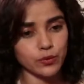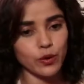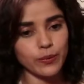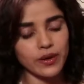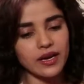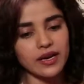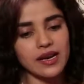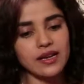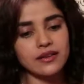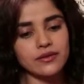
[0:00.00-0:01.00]
to Bombay
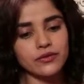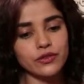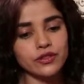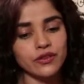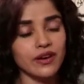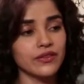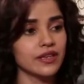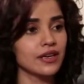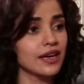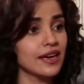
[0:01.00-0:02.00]
again for
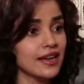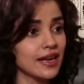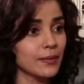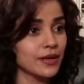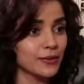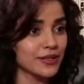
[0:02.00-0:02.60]
surviving, again I become a